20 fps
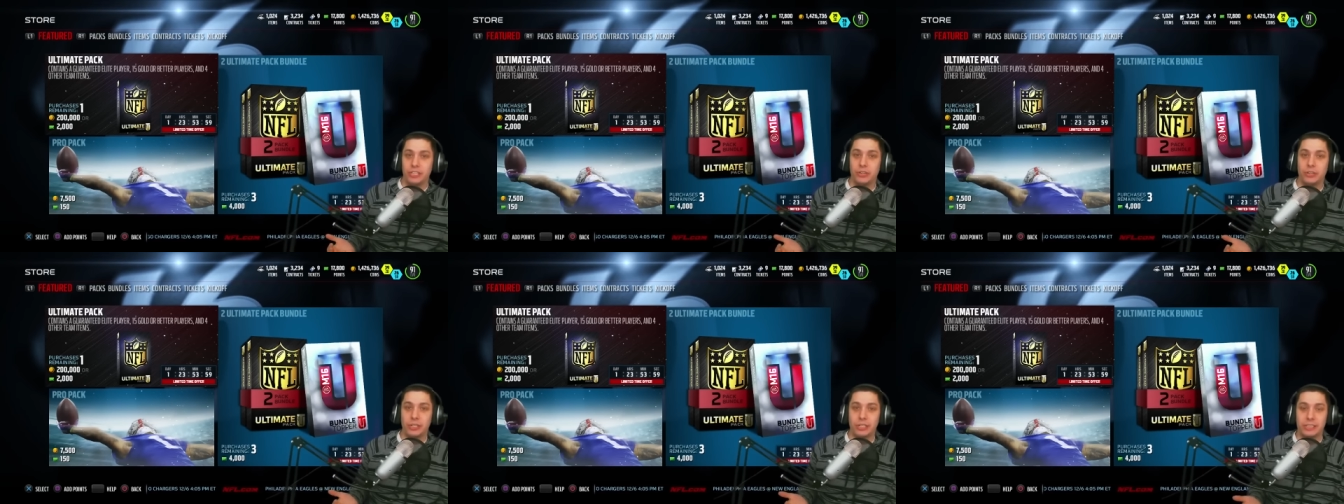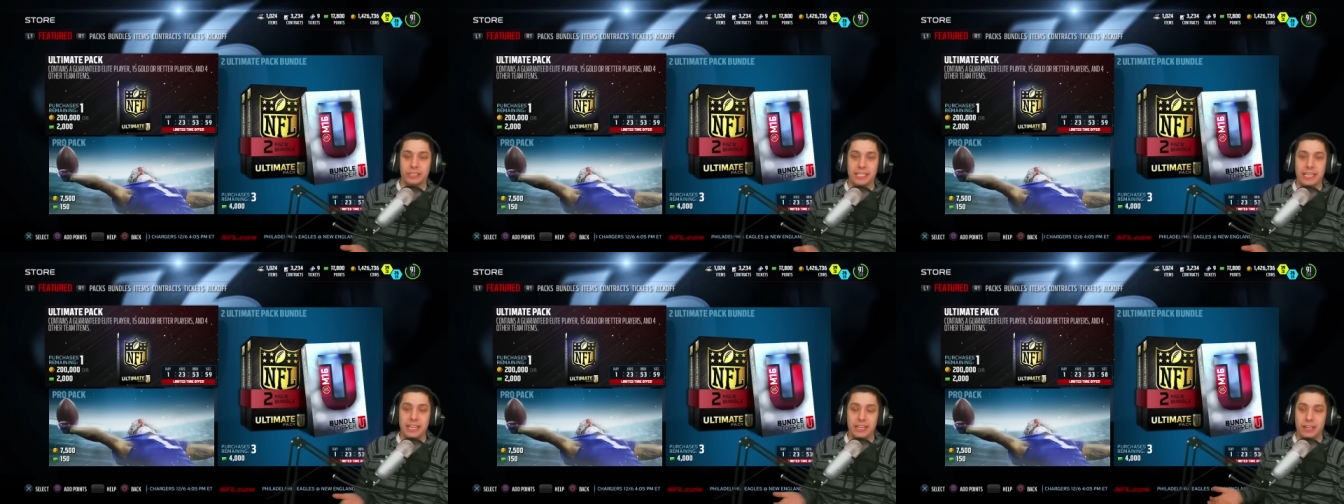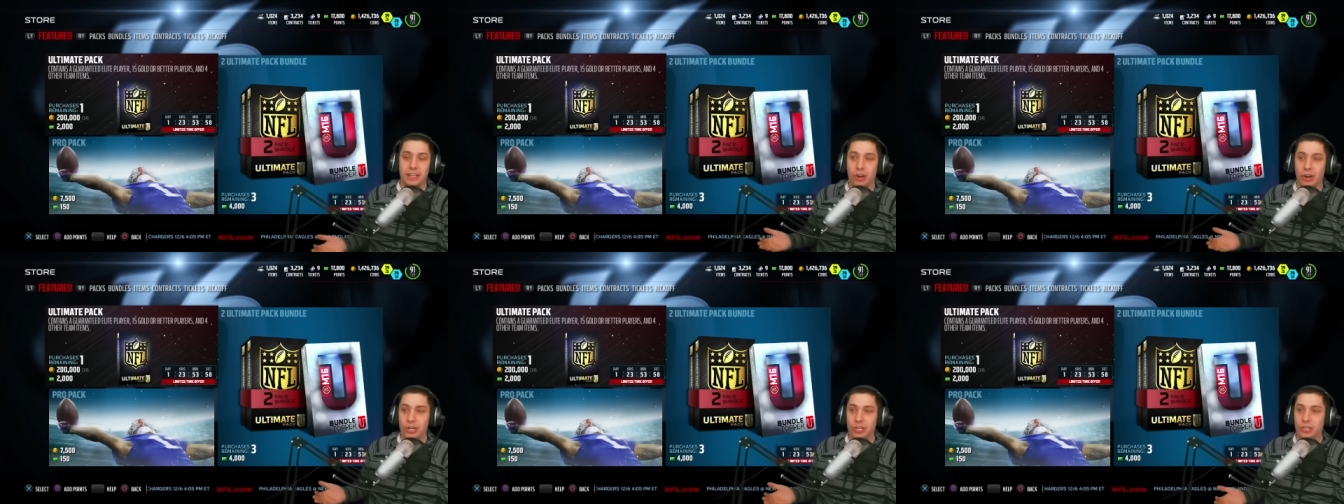Your
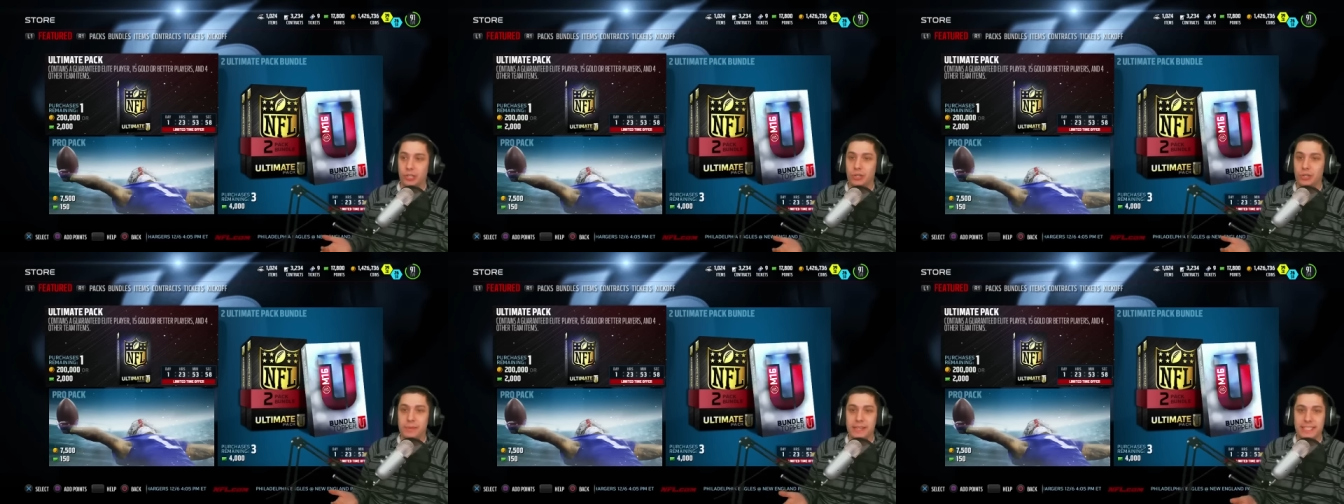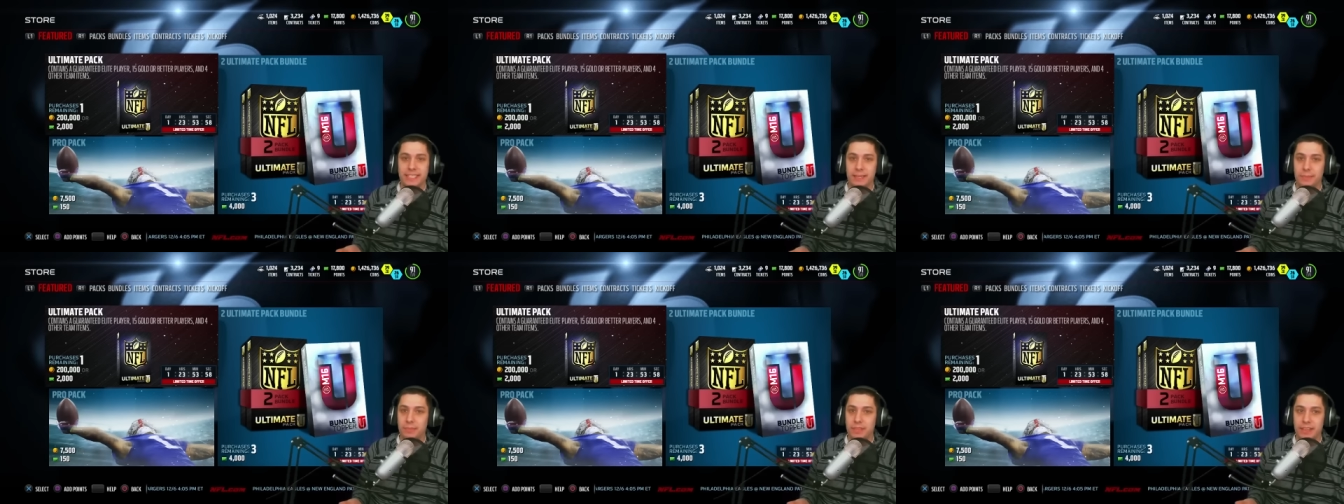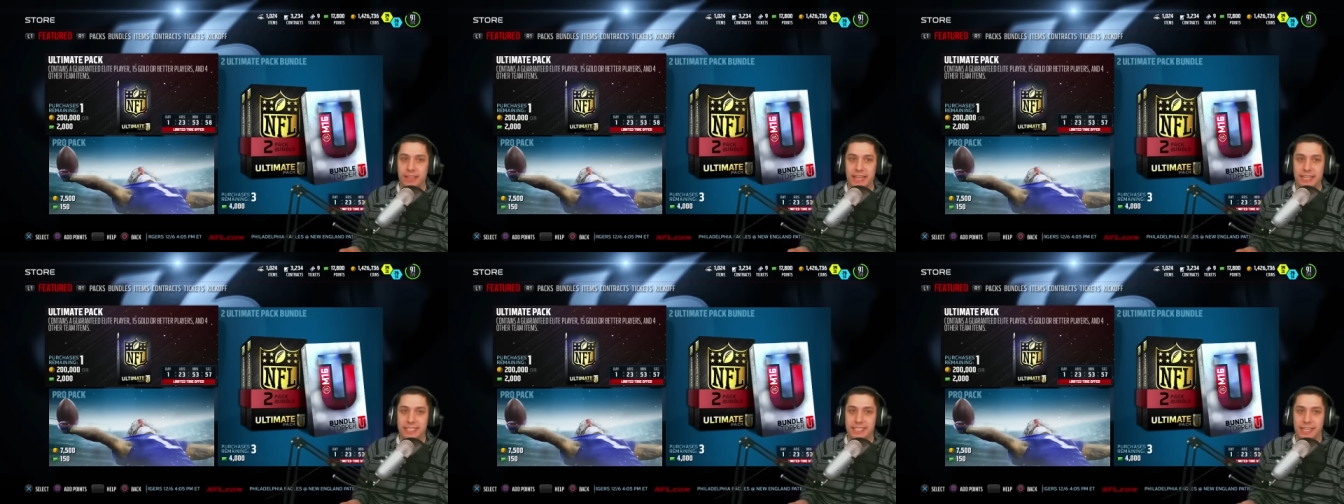elite card could be
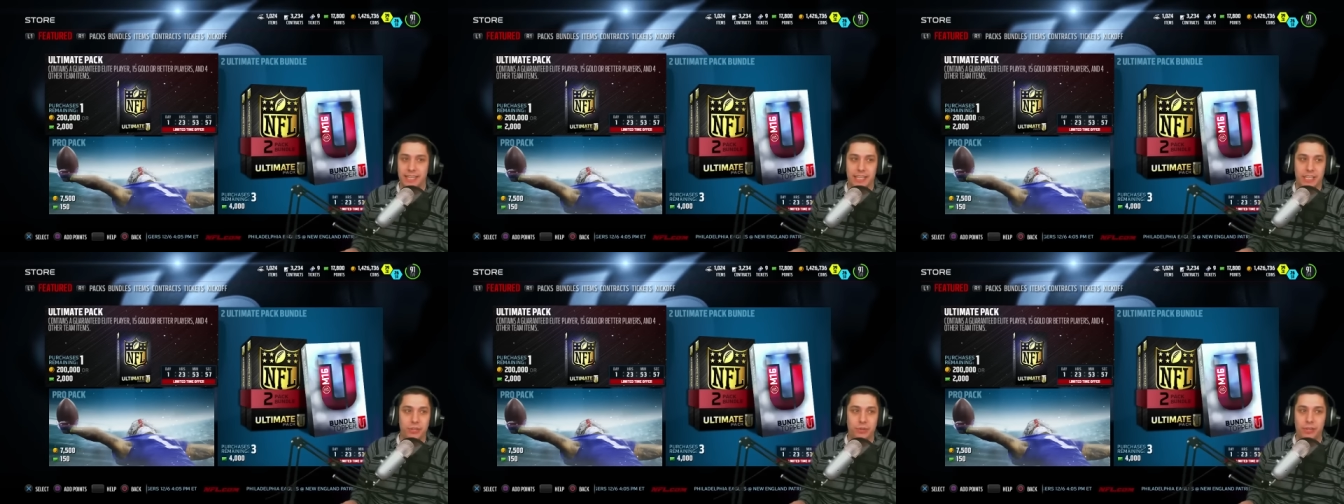something that's like